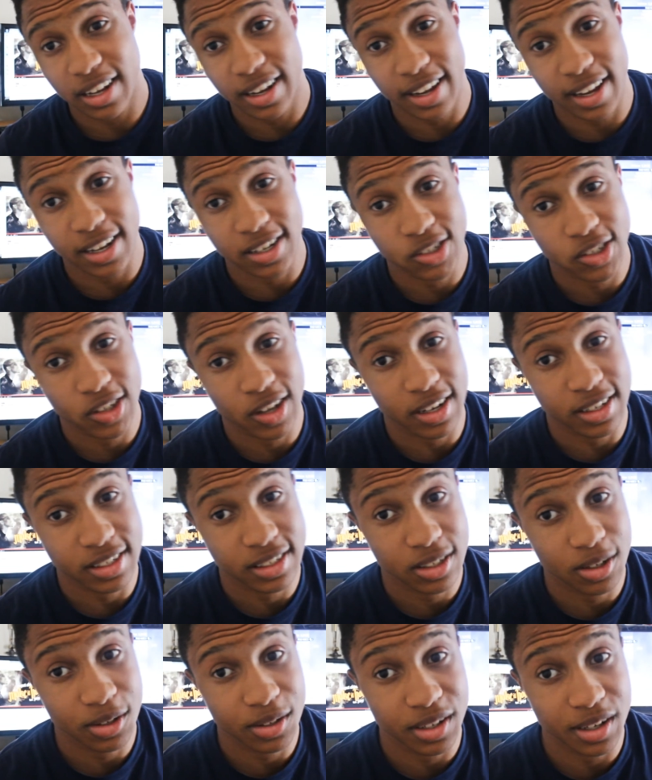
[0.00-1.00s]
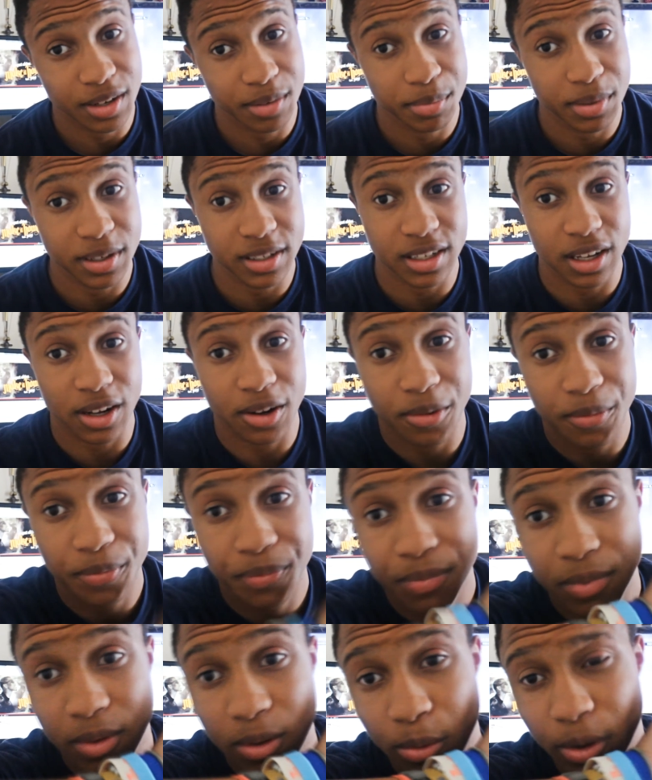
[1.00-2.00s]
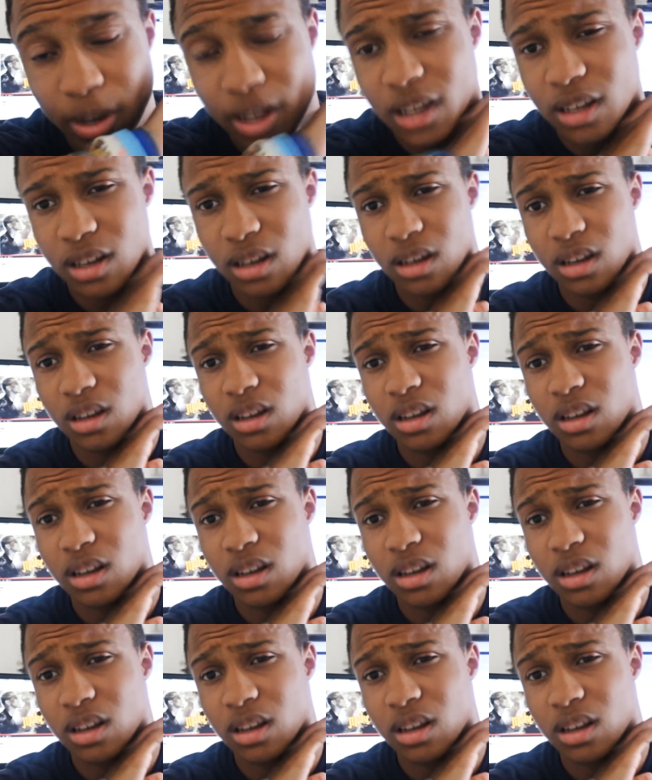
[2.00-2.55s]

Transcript: I'll catch you guys till then. Peace out. Wait.